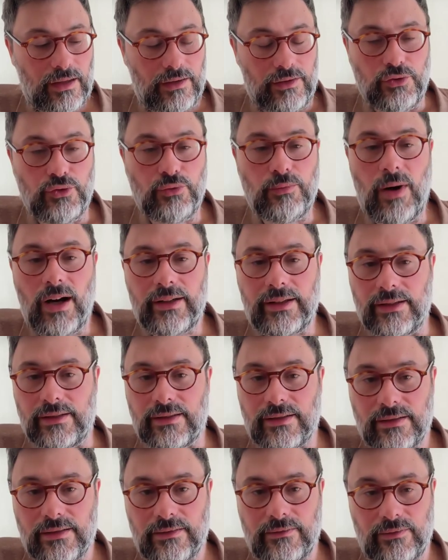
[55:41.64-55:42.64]

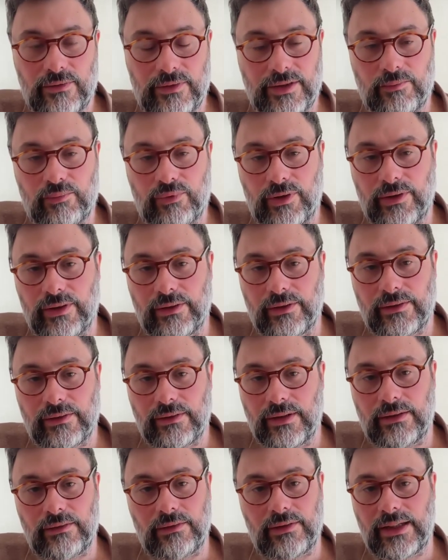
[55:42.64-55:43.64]
markets for their products.
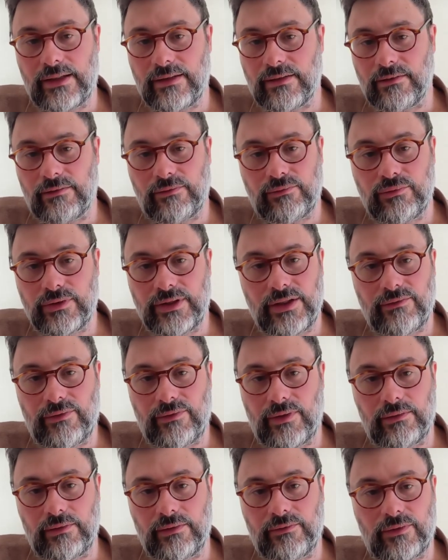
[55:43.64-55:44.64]
And the case of wood is
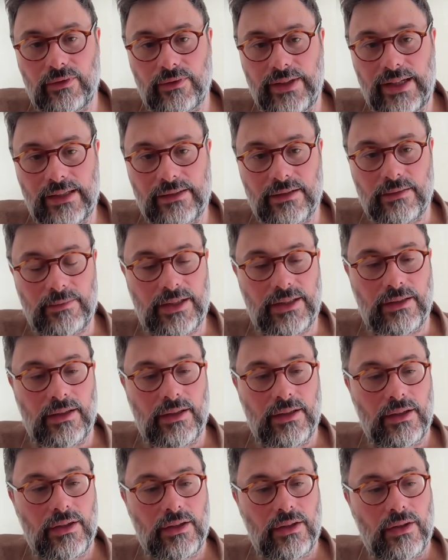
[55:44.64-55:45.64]
very good for that. I mean,
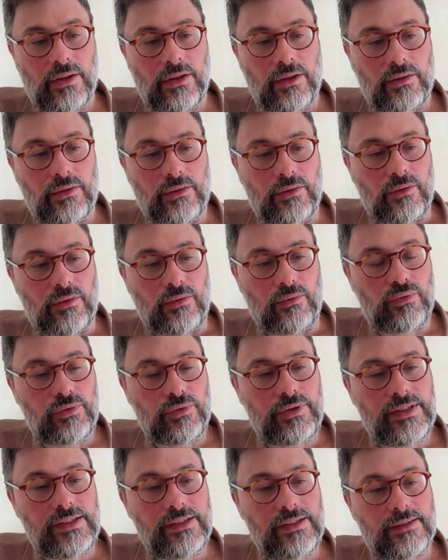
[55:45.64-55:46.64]

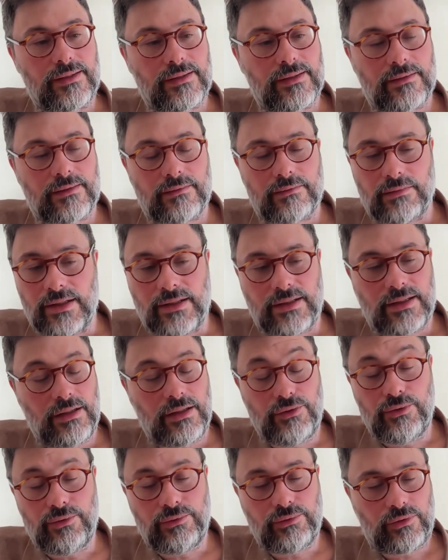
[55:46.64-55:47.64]
wood is still
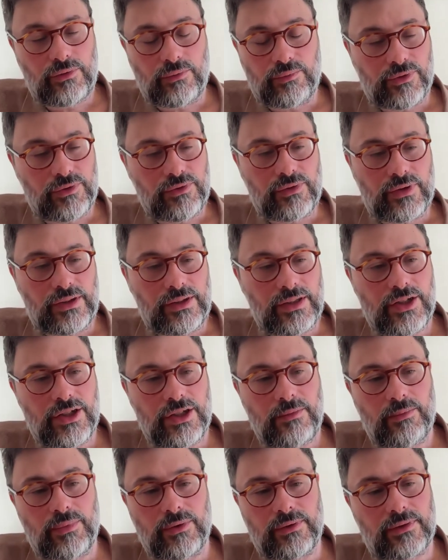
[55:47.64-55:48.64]
used to produce
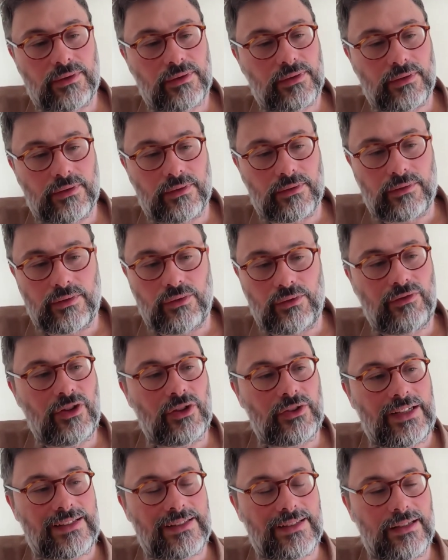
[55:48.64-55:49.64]
energy, but you
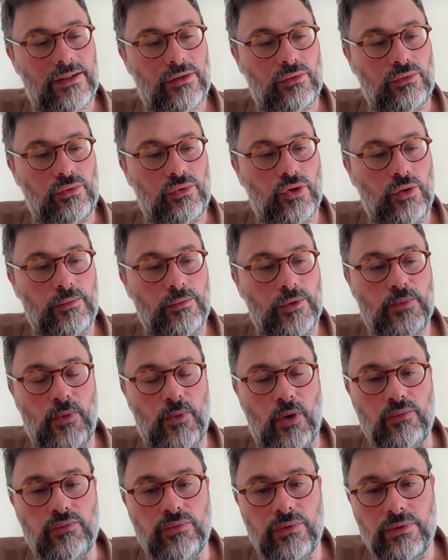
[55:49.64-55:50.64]
got access to so much
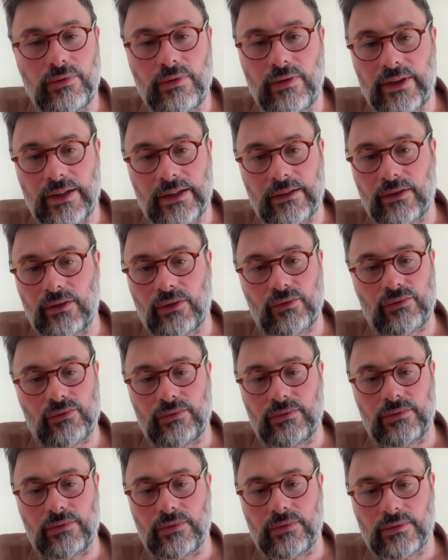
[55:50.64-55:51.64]
more wood thanks
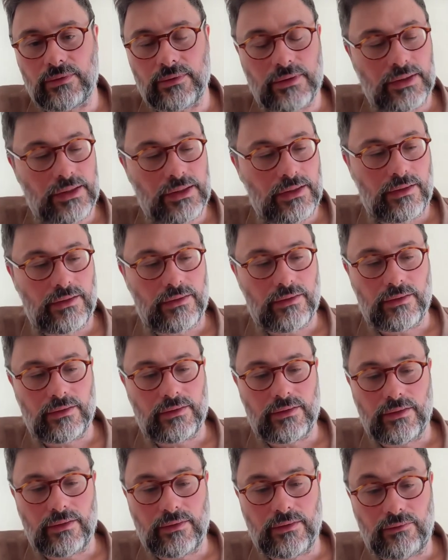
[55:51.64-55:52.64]
to
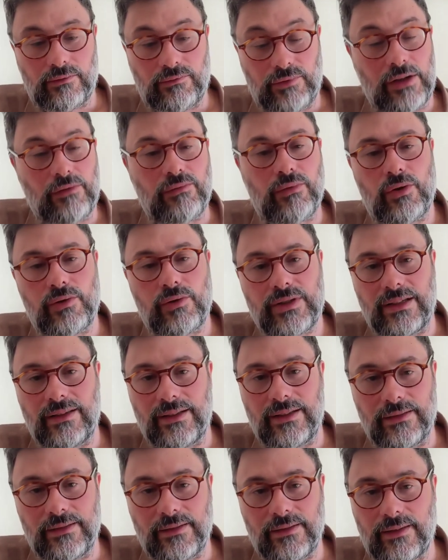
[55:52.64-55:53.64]
railroads, and
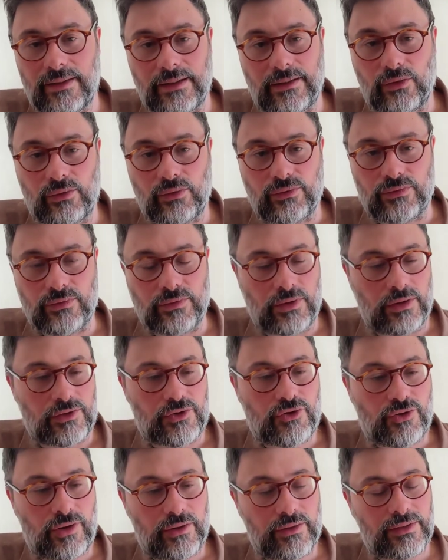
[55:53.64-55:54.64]
then thanks to
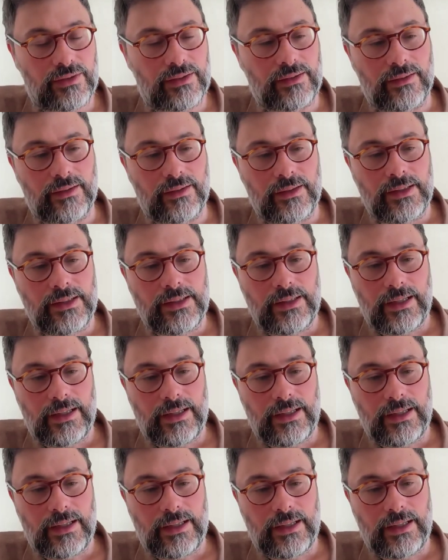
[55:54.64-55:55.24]
trucks and